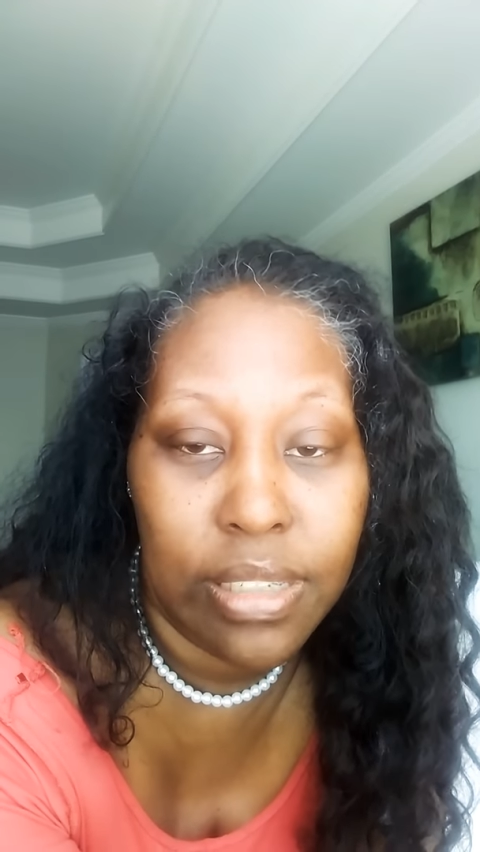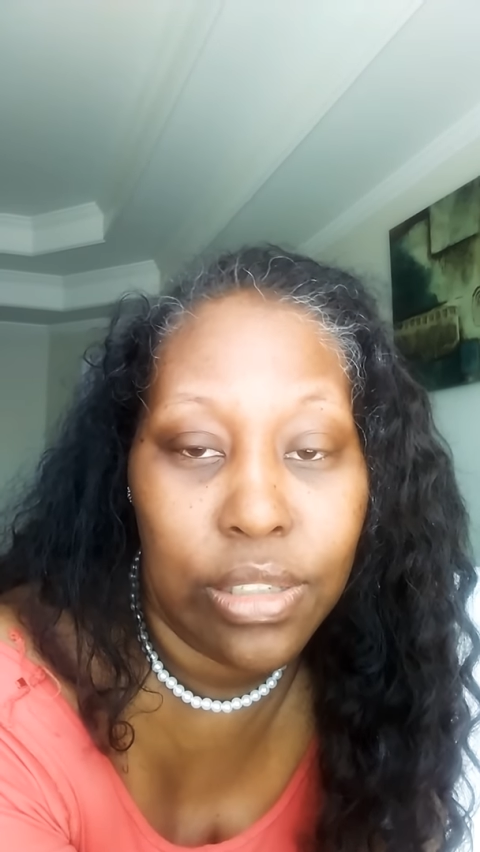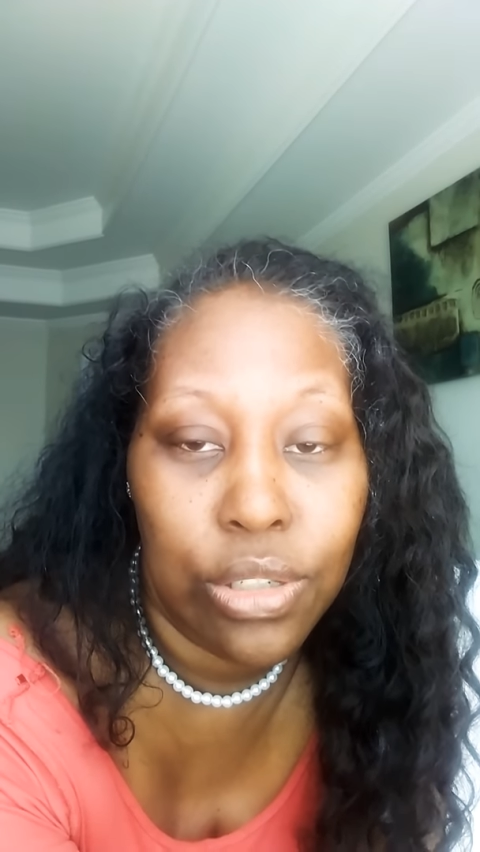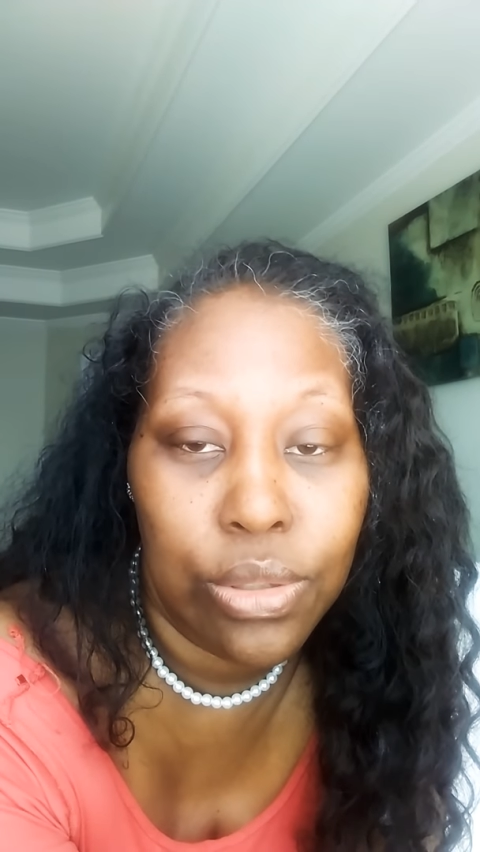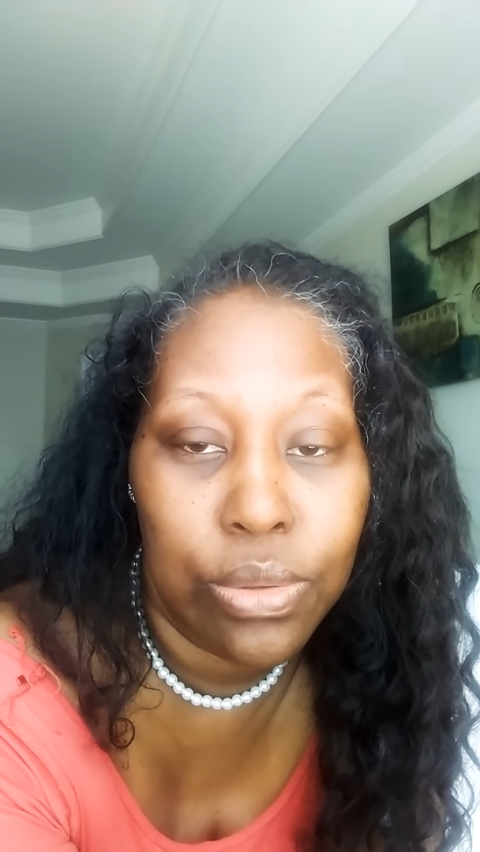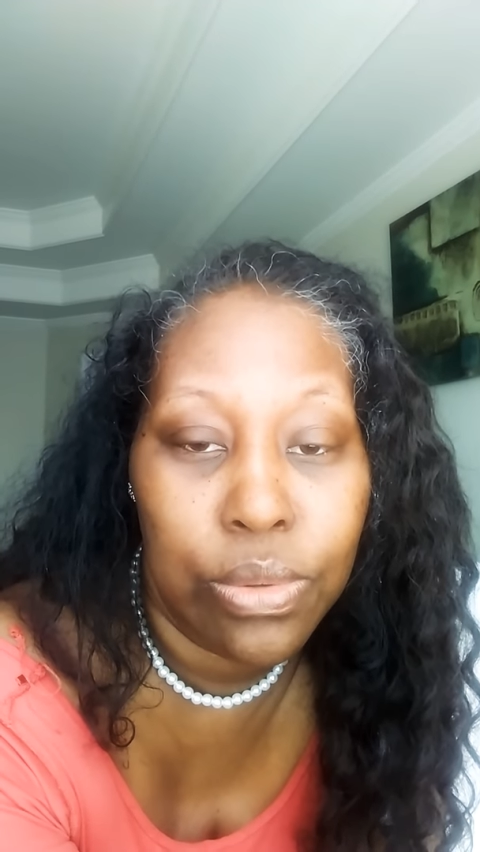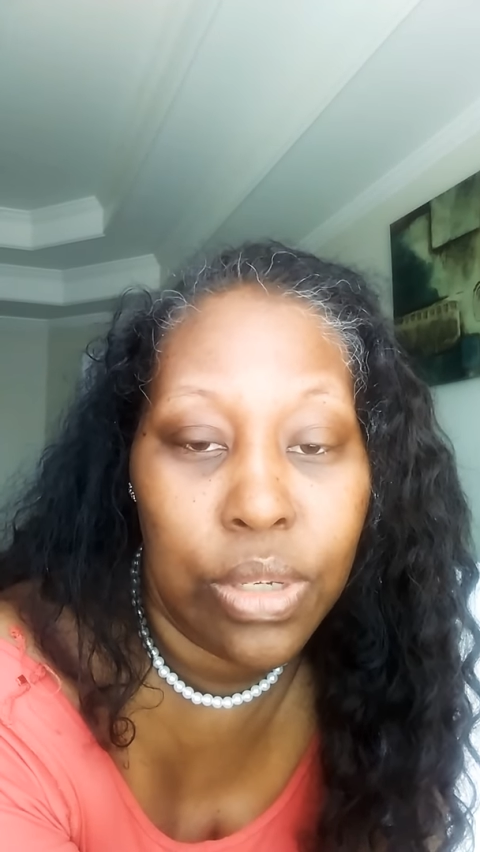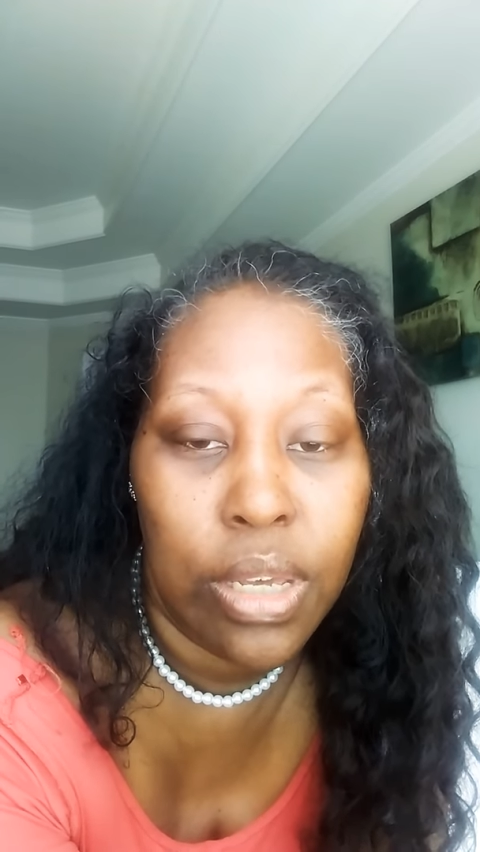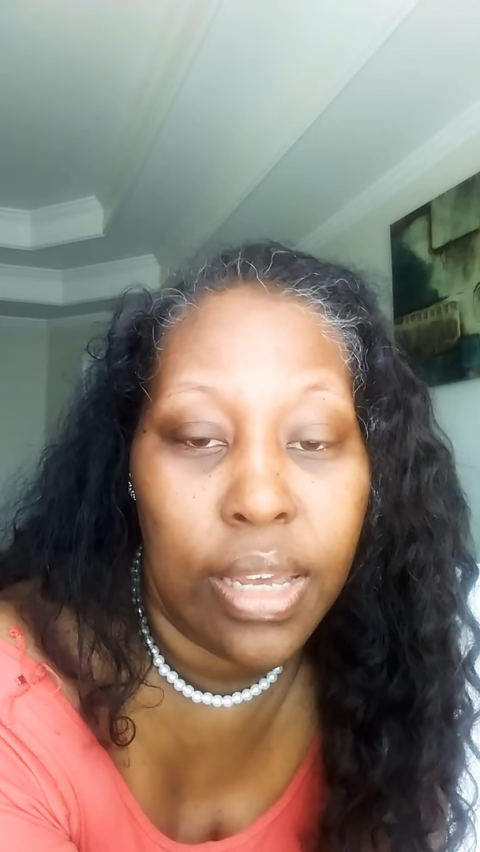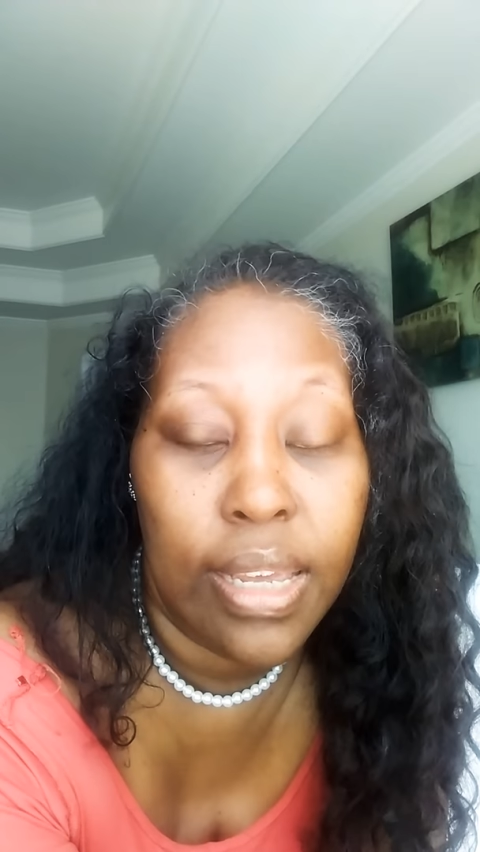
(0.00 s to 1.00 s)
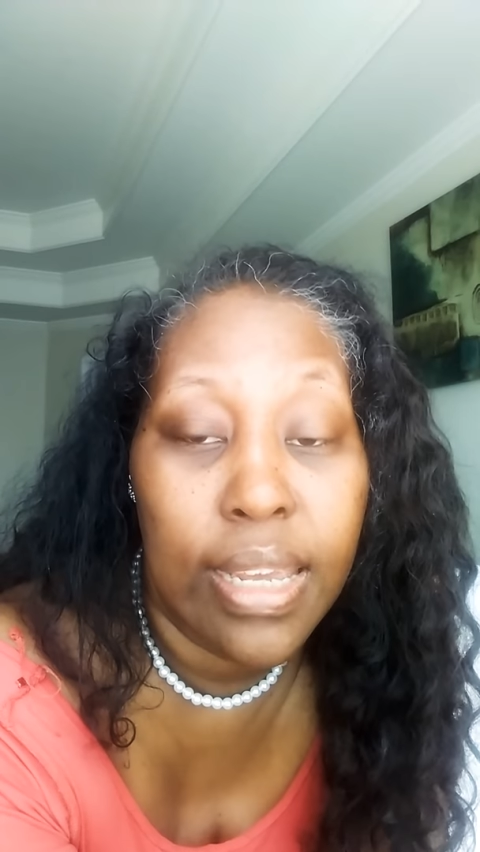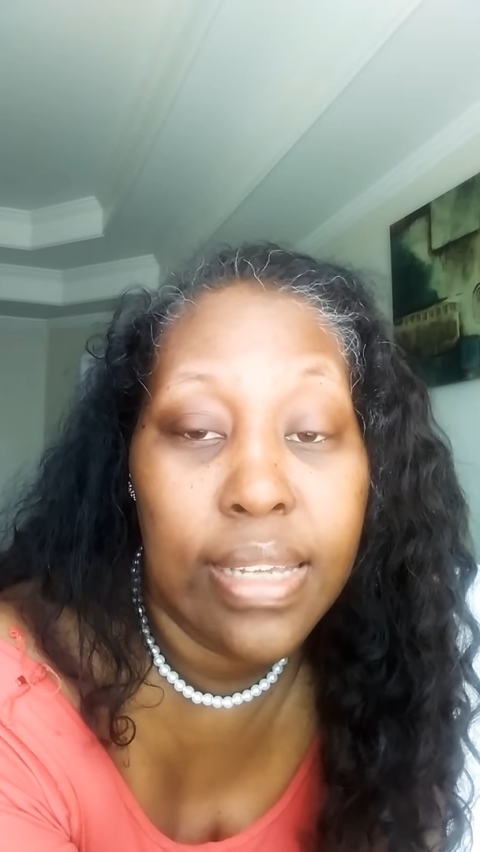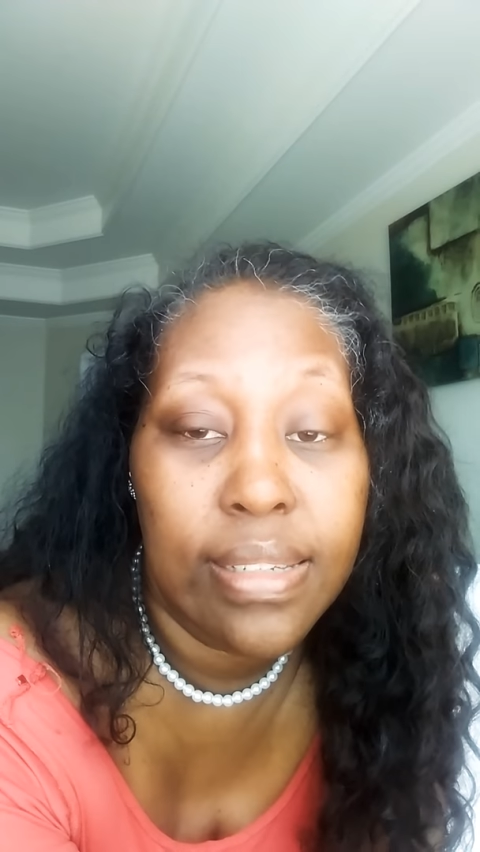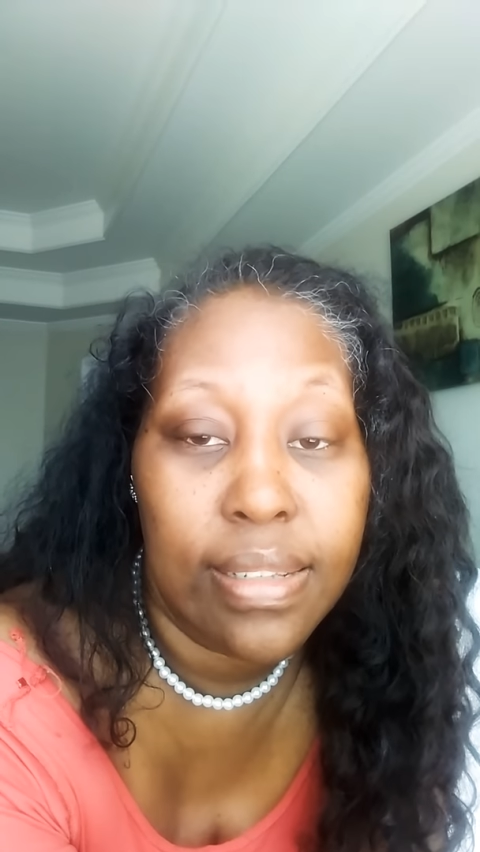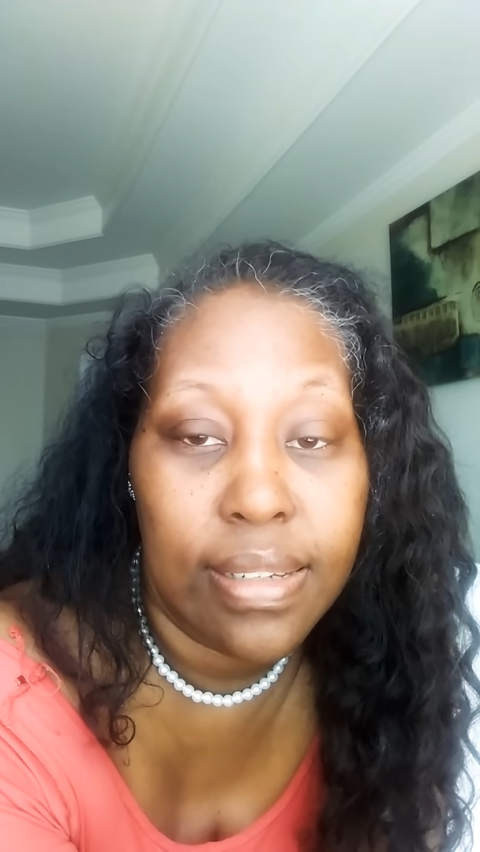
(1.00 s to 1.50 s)
into
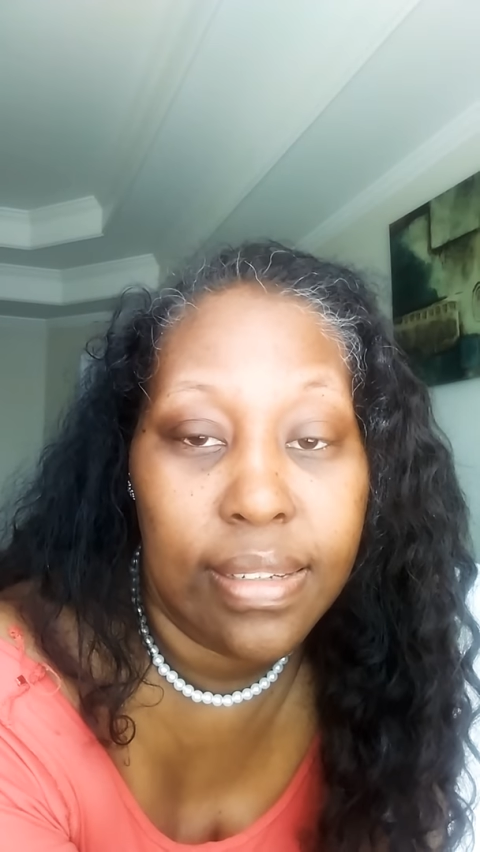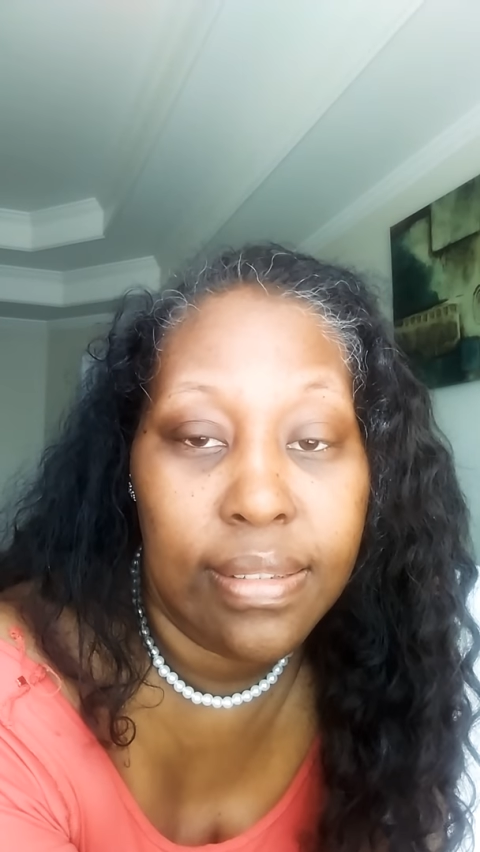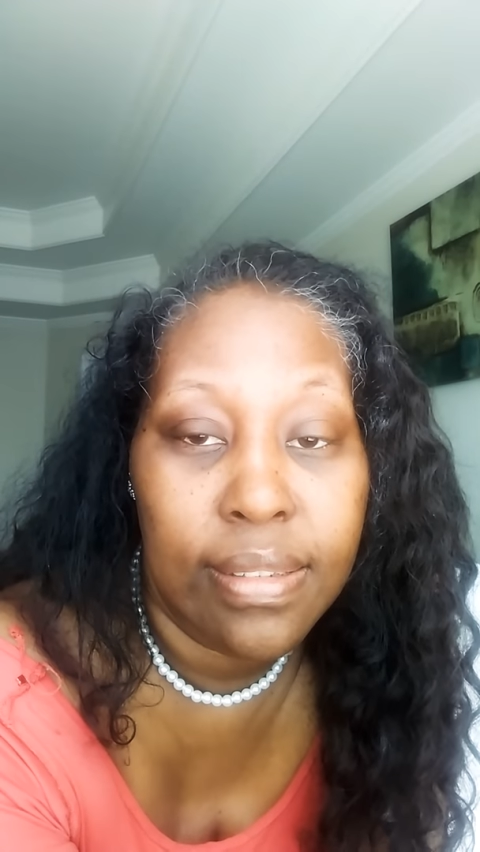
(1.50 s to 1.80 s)
easily.